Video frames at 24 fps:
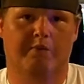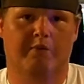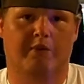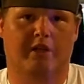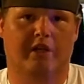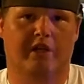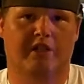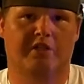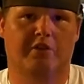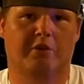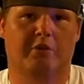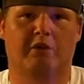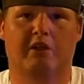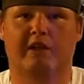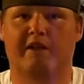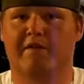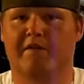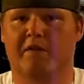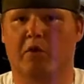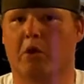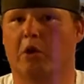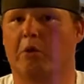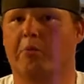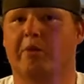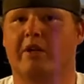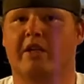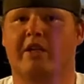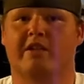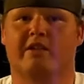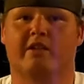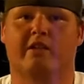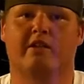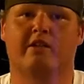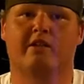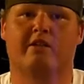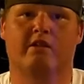It's only 4
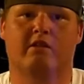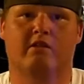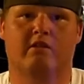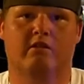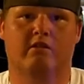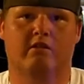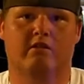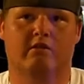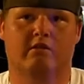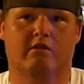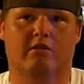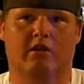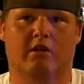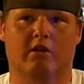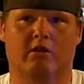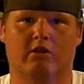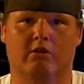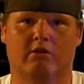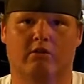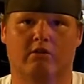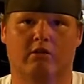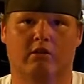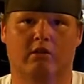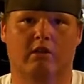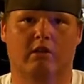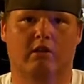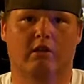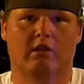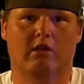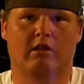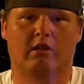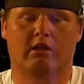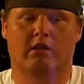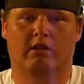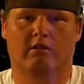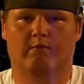pieces, so
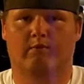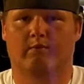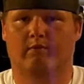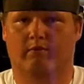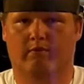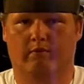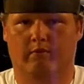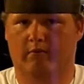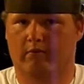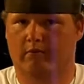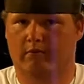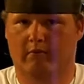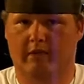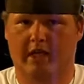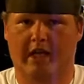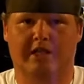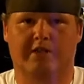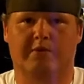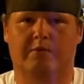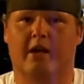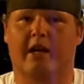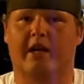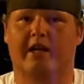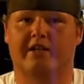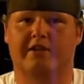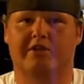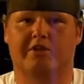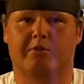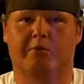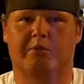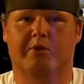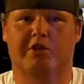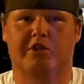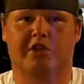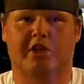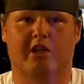that's why it's
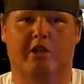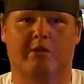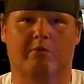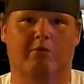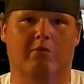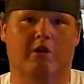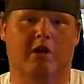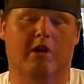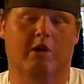super cheap.